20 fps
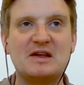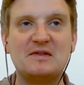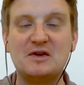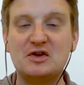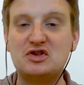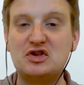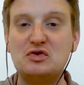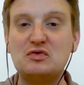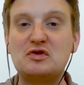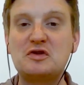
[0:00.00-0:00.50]
And
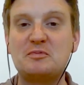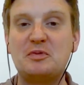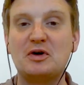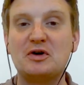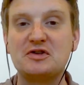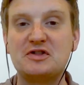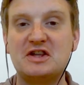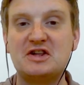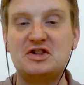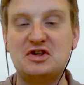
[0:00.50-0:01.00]
the Duke's
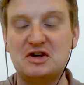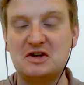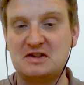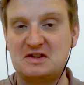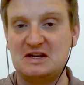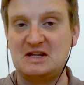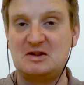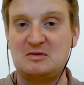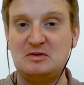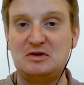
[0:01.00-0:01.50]
balls this year
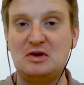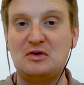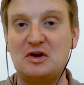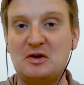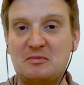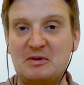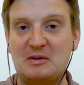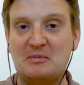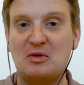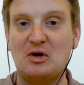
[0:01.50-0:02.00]
seem to be doing
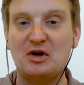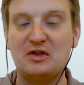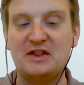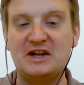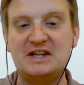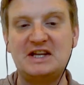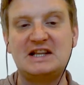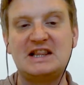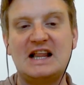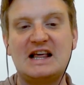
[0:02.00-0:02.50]
a bit more than
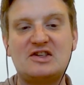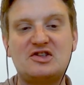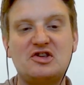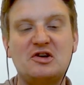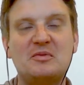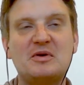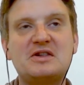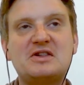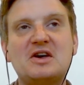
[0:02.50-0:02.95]
they did last summer.